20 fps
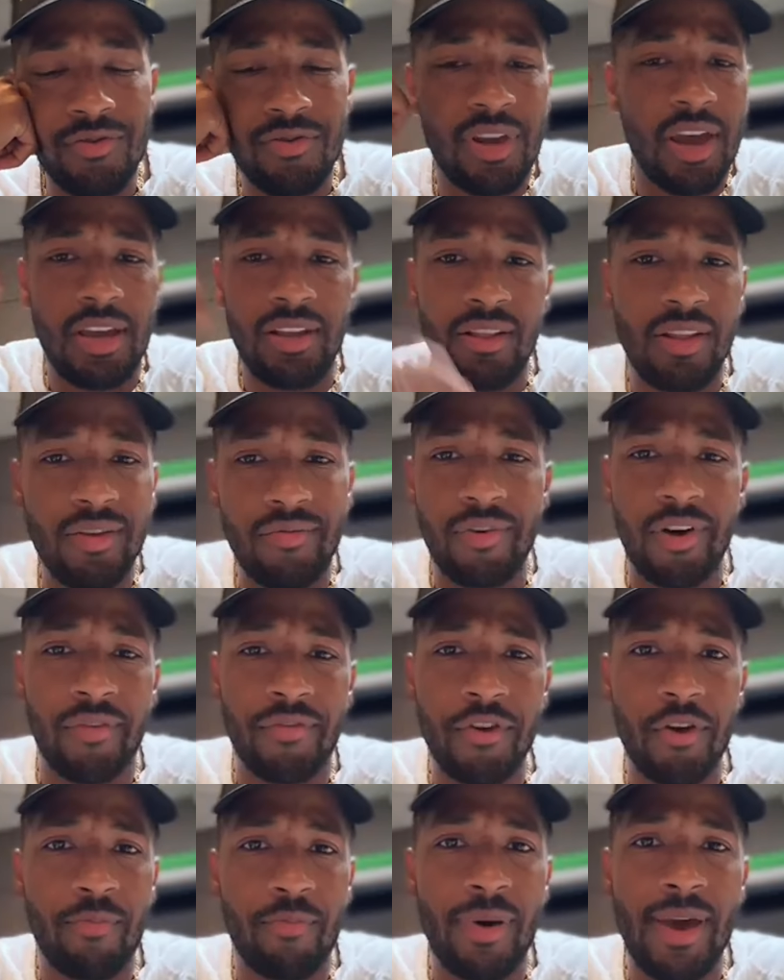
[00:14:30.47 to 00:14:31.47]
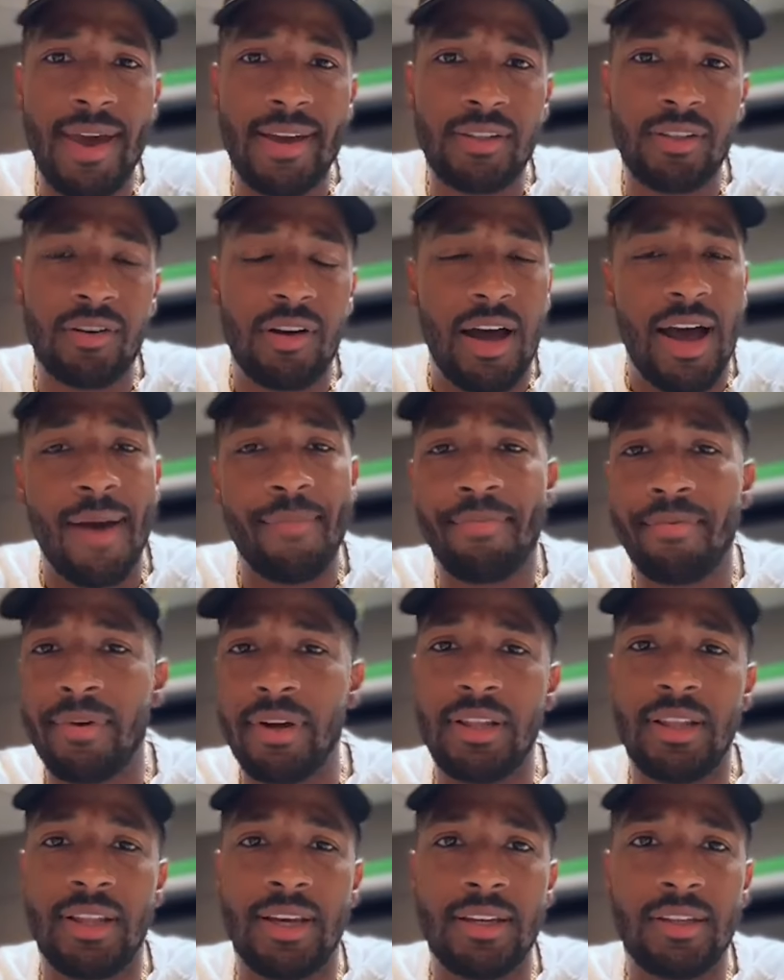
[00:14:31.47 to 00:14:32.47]
You can't live off your past and don't
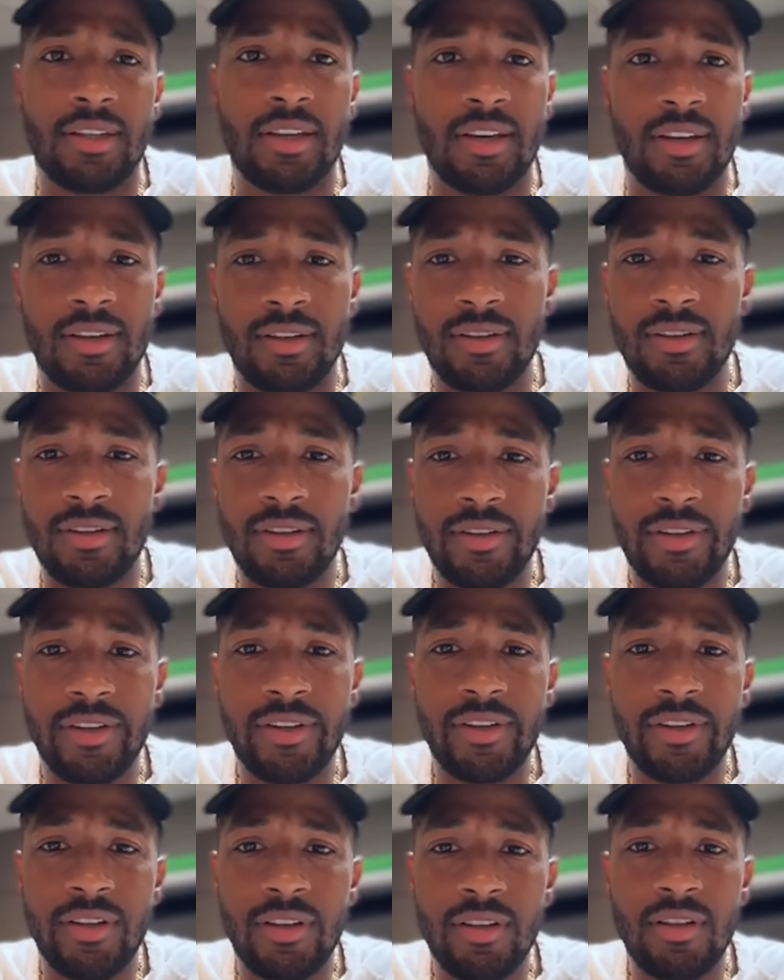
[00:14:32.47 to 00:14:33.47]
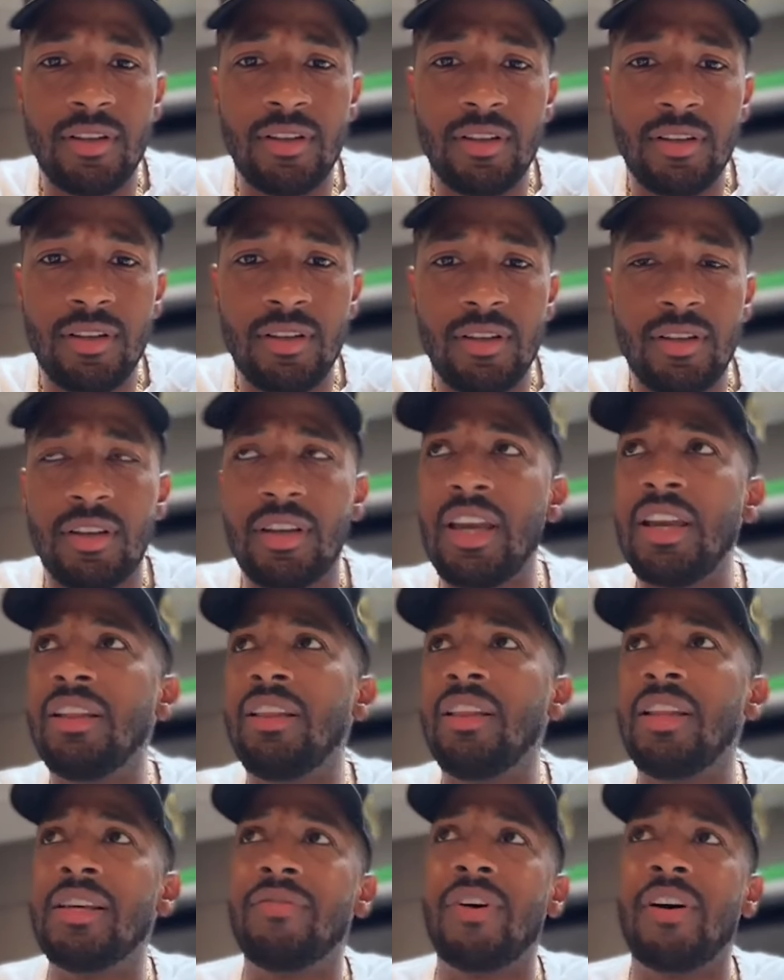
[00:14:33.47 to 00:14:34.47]
operate like that. I
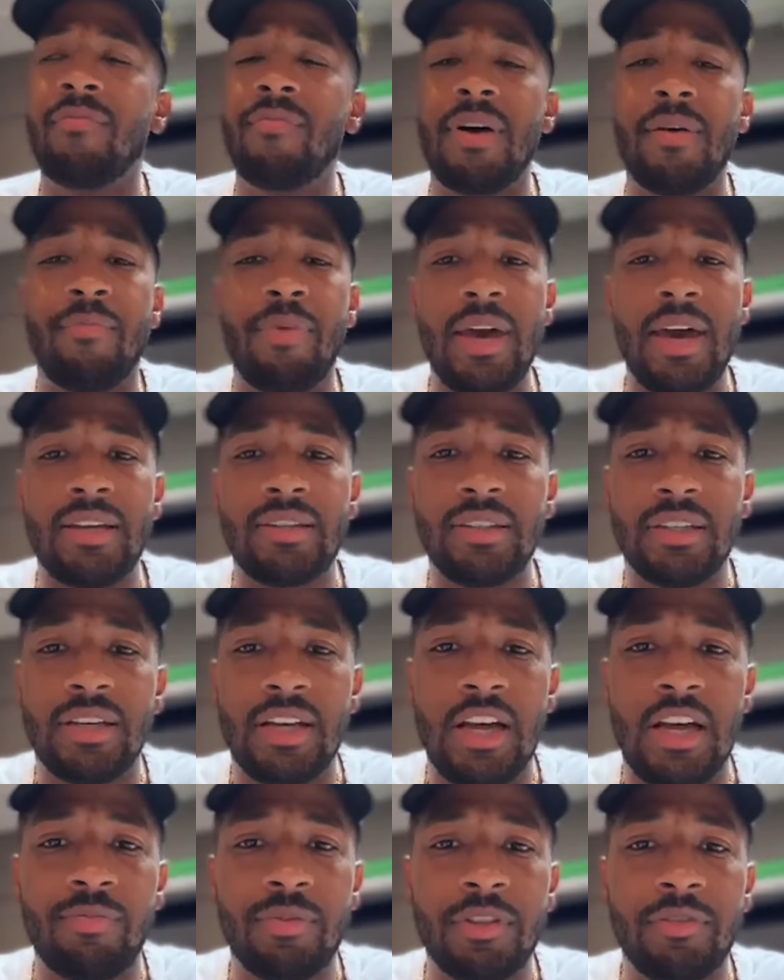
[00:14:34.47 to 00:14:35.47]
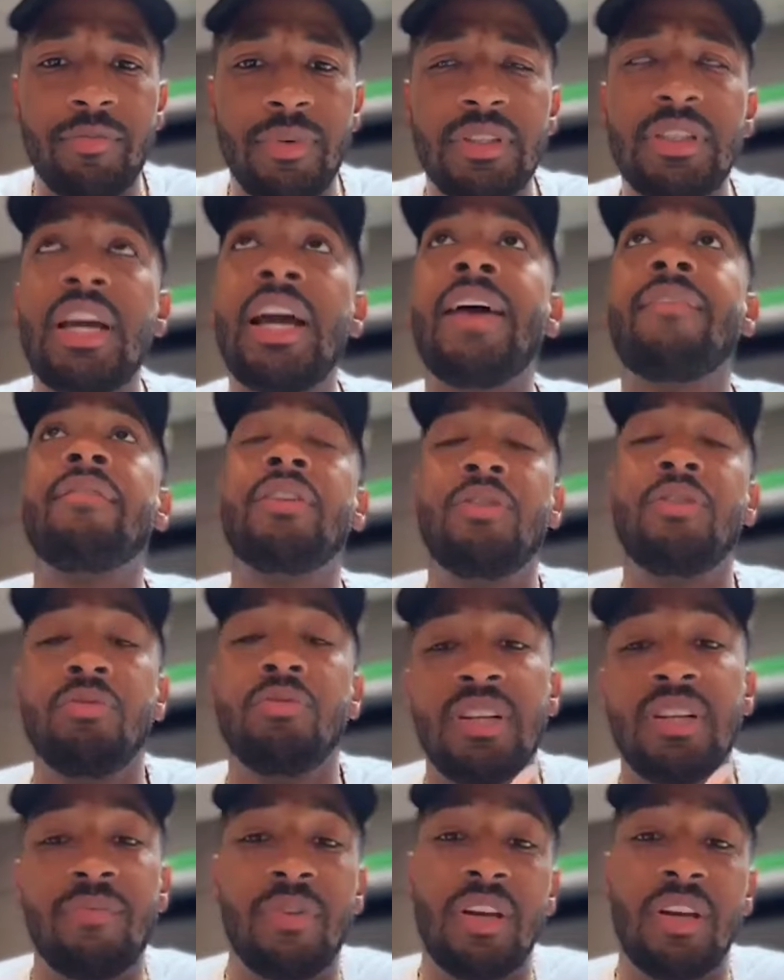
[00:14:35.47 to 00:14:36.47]
can't live off my past accomplishments. I have to
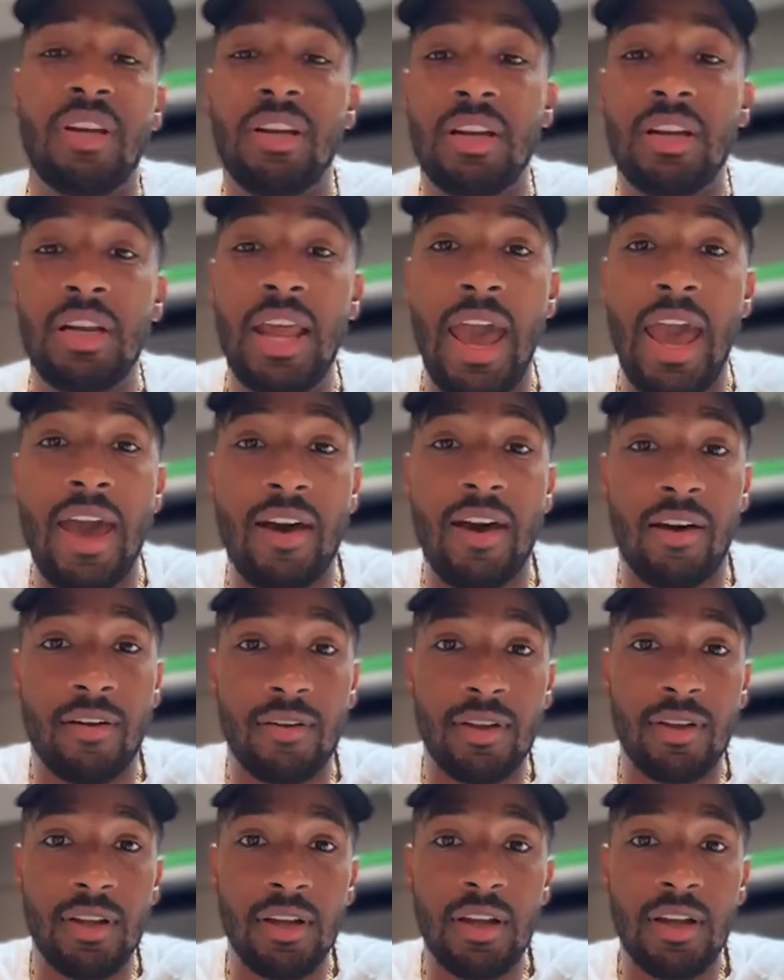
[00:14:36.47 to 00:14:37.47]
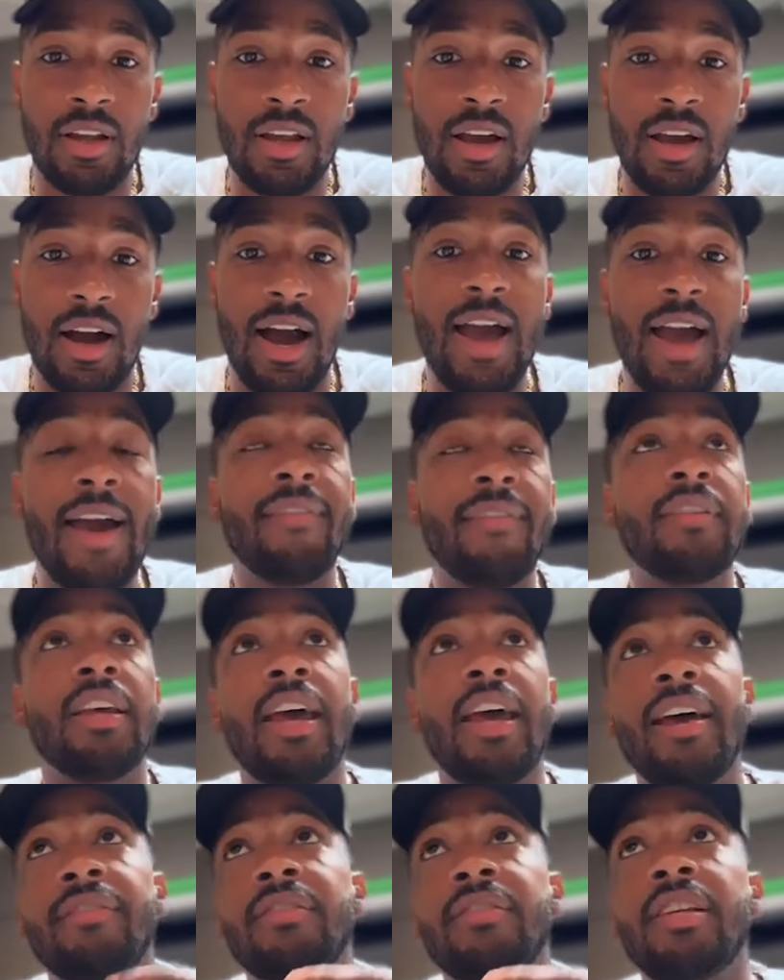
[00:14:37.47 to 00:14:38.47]
do something in the now. I
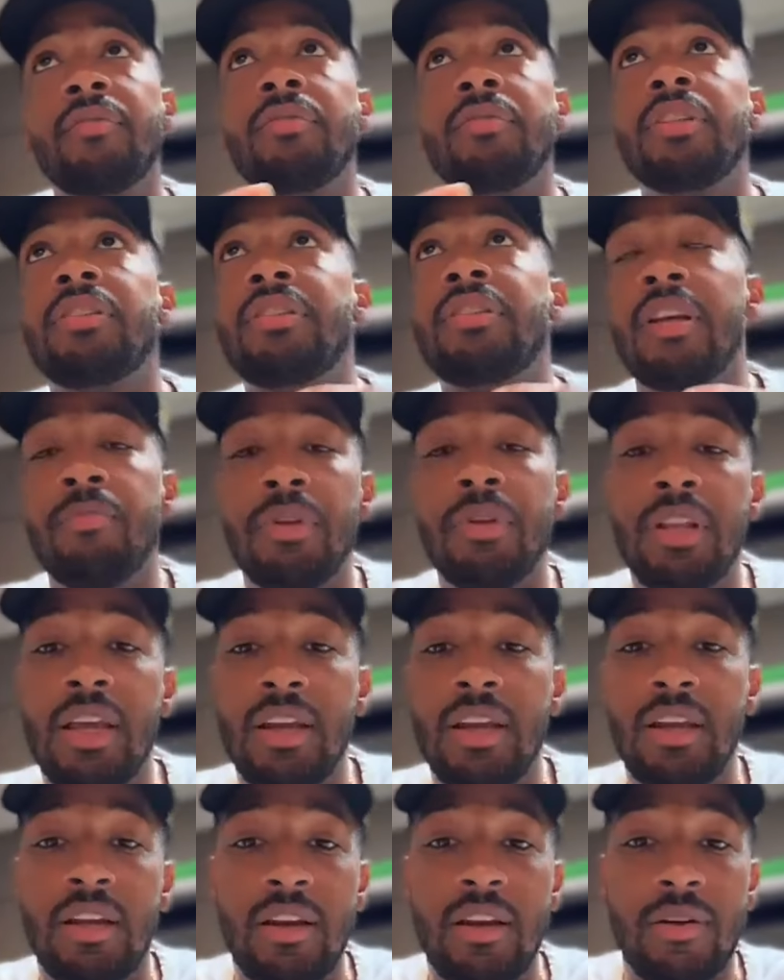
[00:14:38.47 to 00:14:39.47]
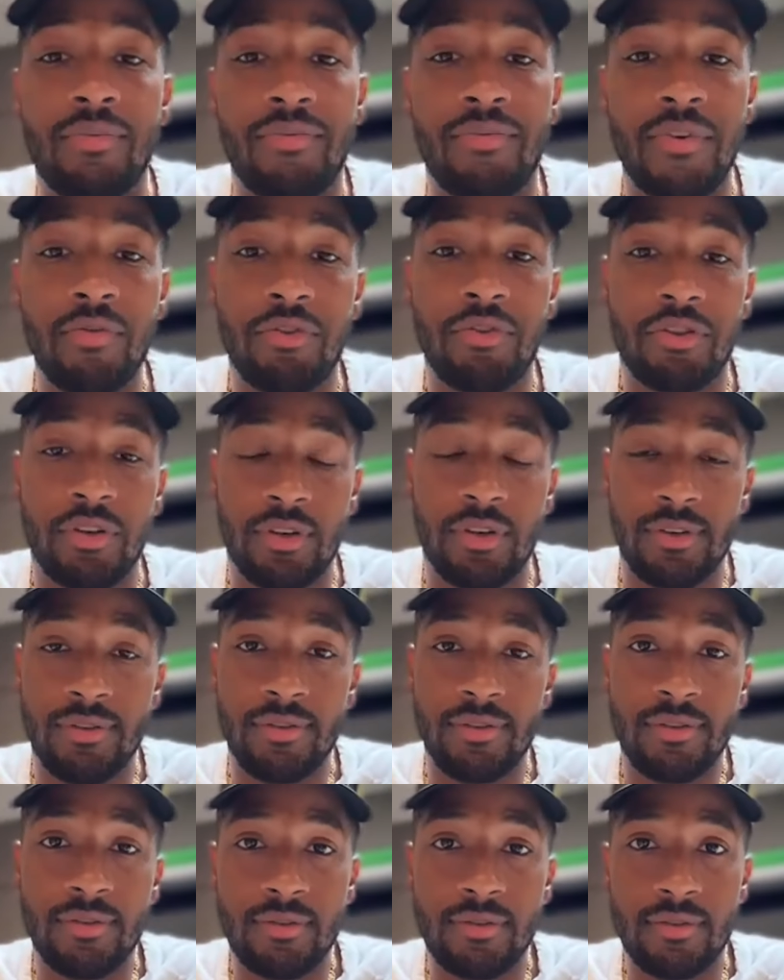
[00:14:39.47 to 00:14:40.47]
have to have something stimulated in the future.
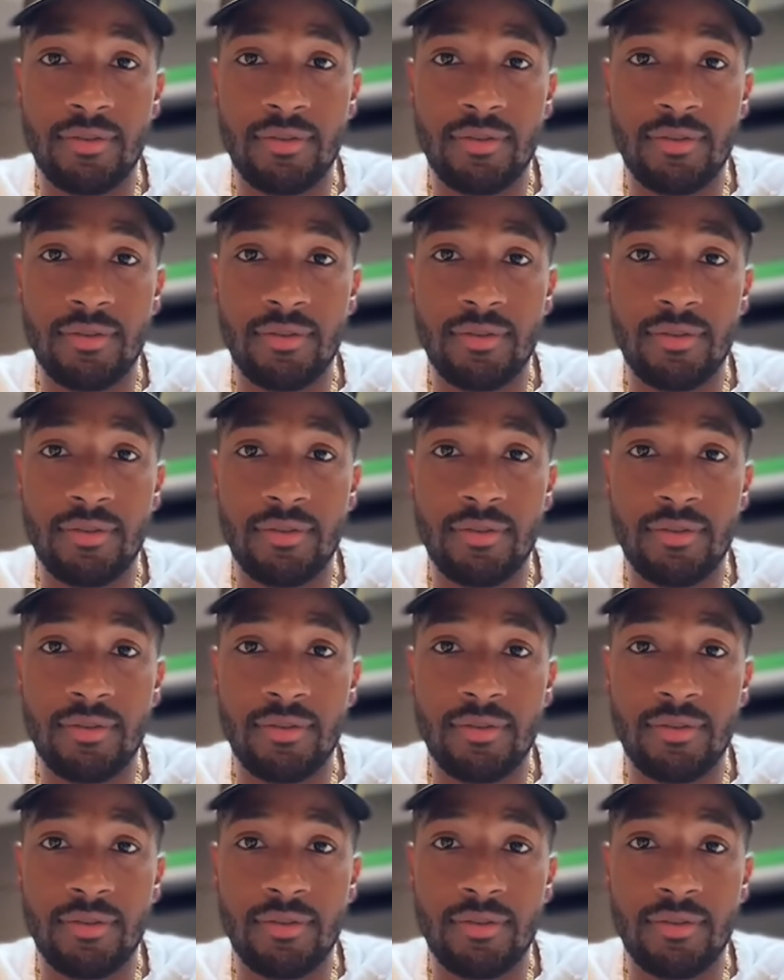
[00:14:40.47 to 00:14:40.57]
